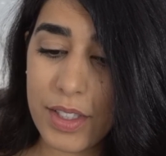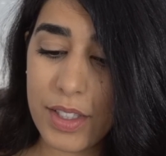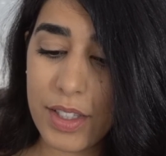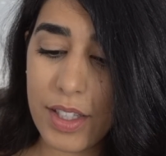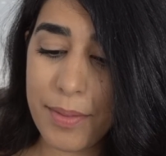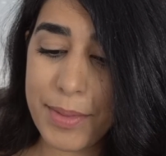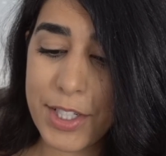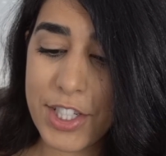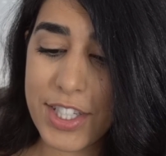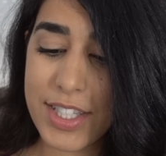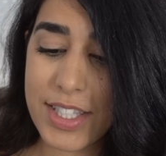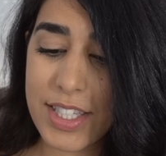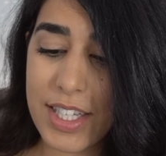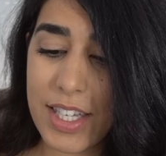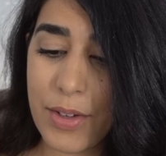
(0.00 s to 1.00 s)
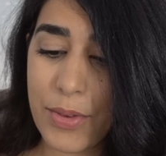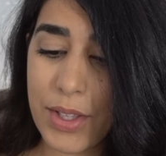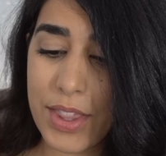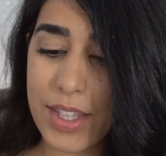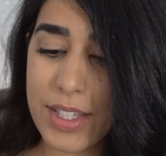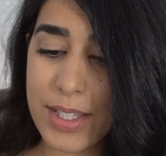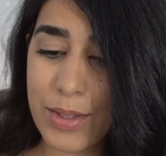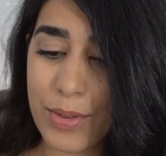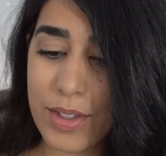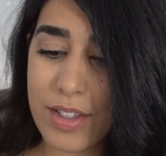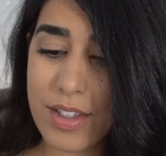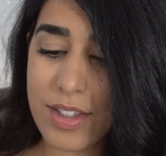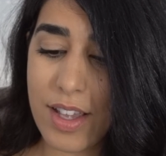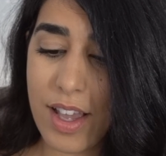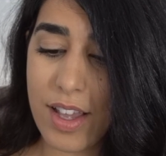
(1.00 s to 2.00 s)
let me just see what this one
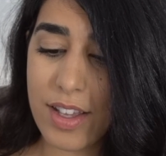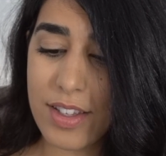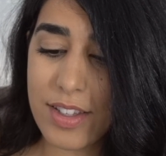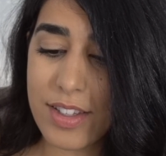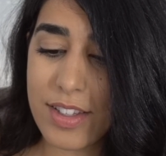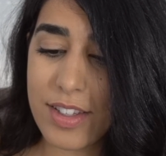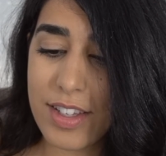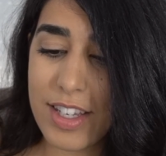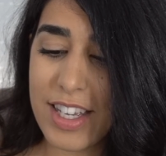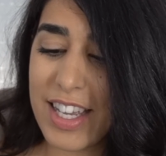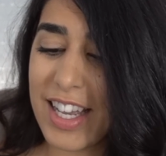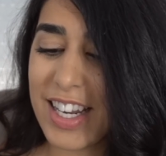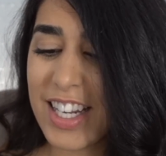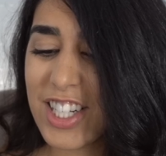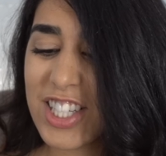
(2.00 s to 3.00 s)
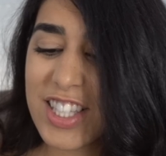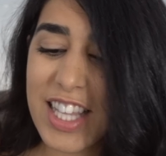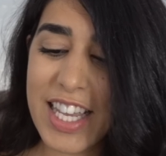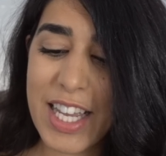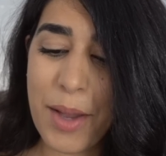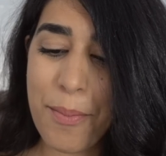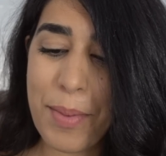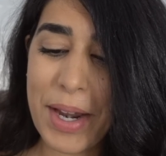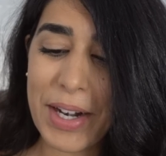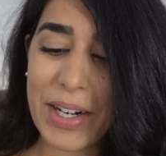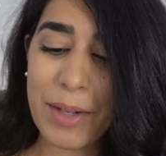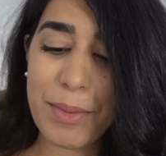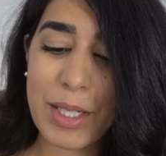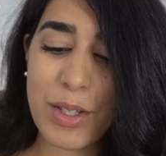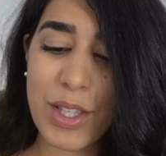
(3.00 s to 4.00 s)
says. And I just like
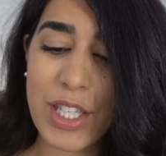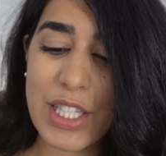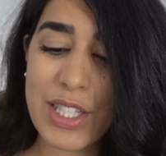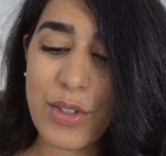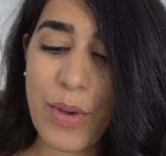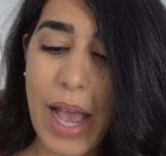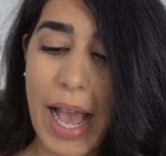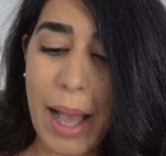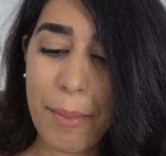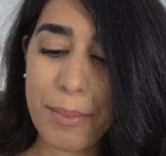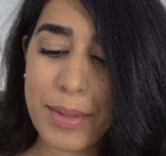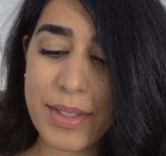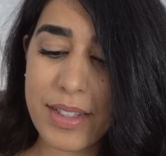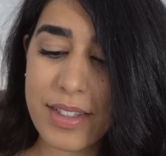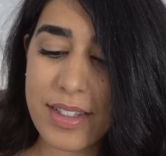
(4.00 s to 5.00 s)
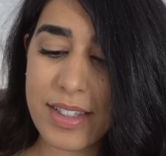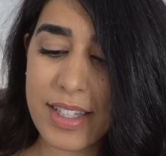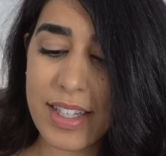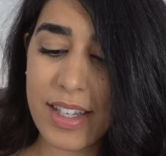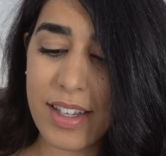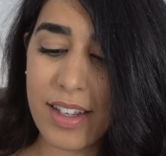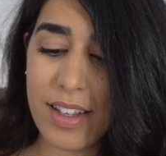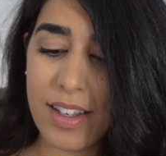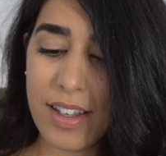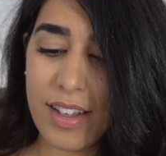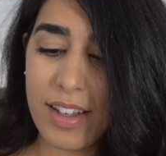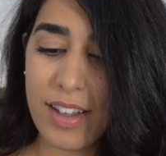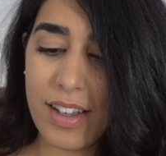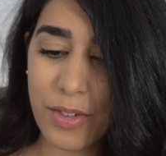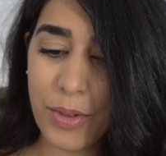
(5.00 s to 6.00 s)
comparing between the two apps and seeing
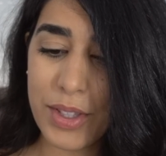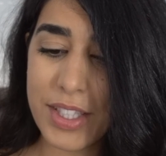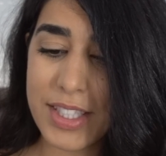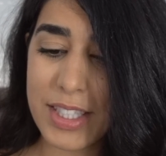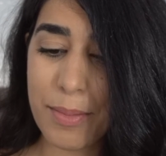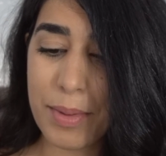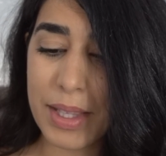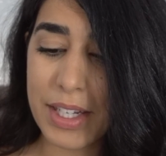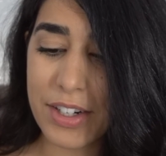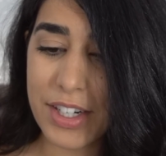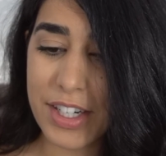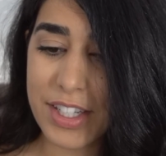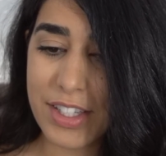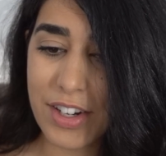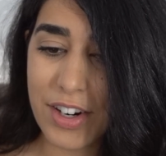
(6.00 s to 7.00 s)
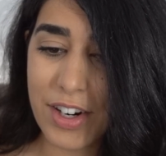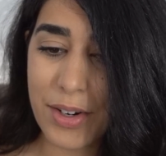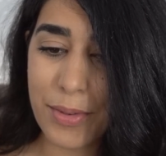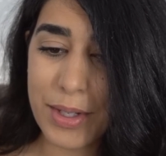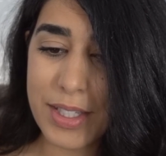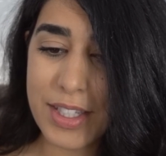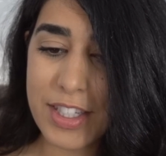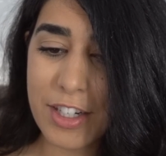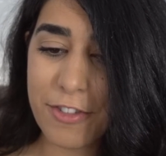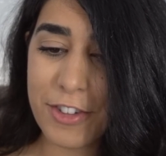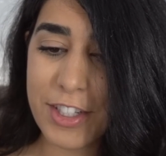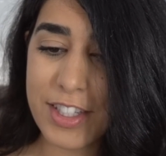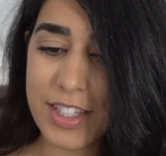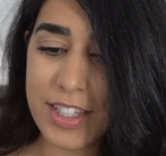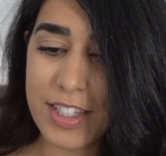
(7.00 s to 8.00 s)
what the similarities are, what's the
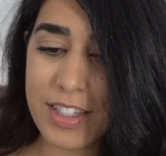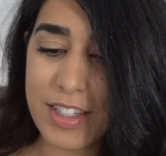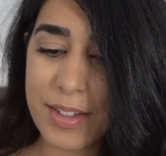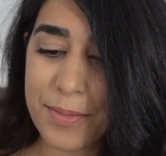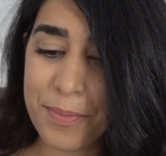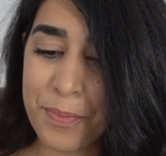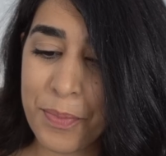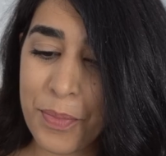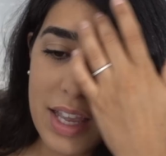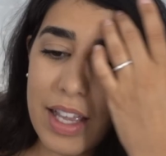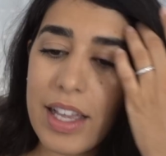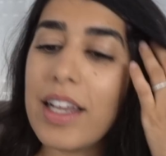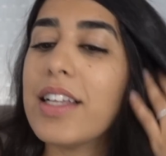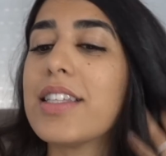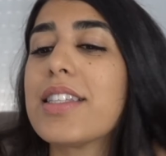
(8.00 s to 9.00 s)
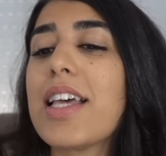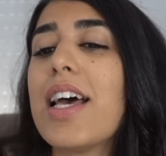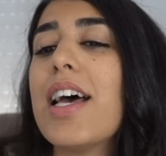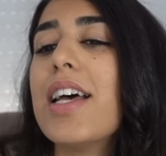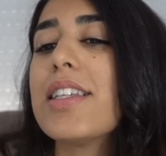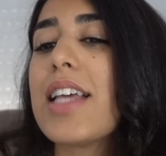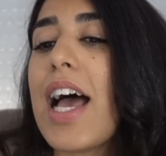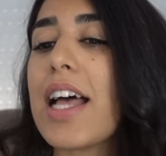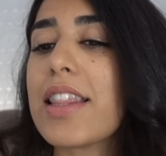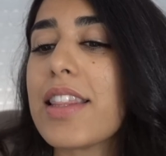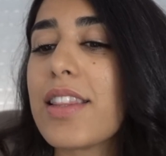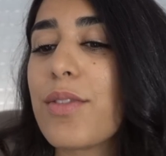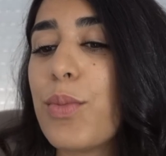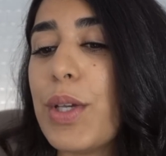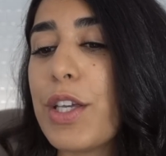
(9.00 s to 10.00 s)
differences. It says at
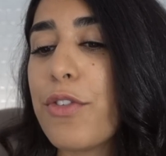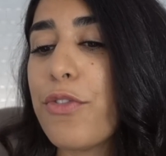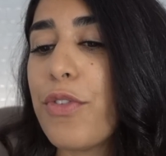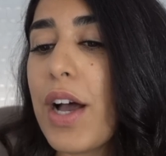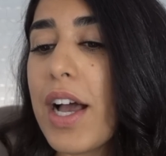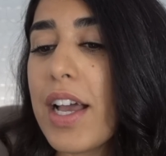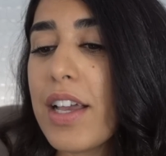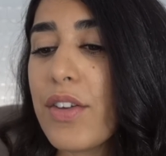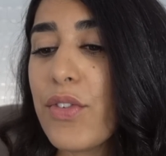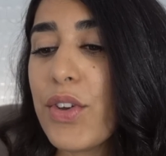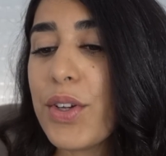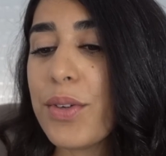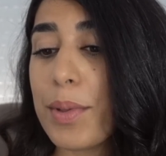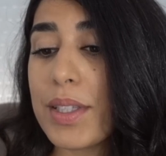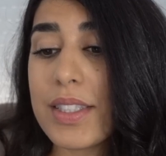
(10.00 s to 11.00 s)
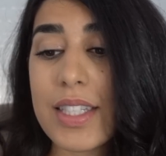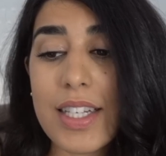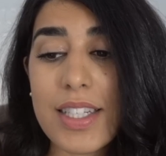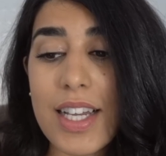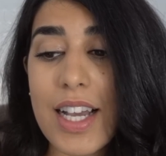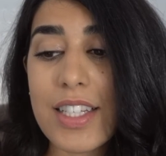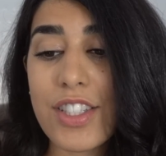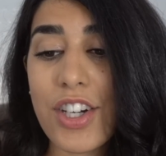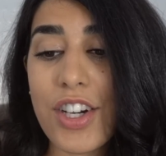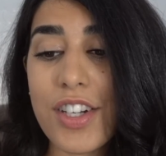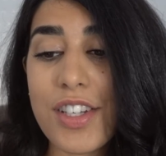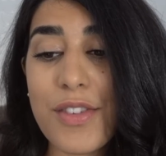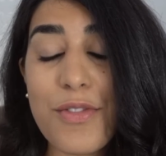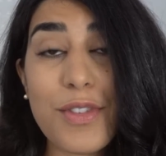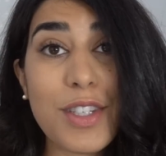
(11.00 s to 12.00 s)
week 5, placenta has started
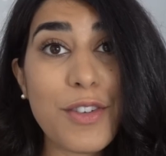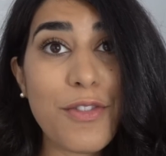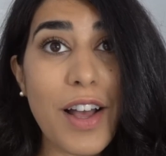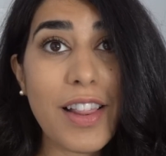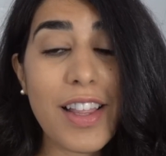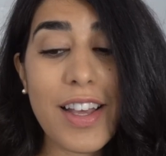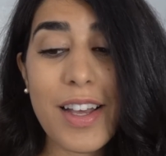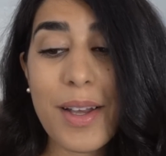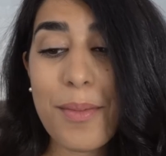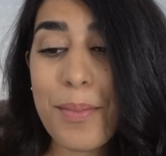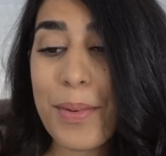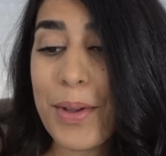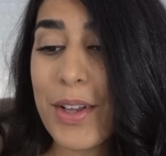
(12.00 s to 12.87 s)
to develop.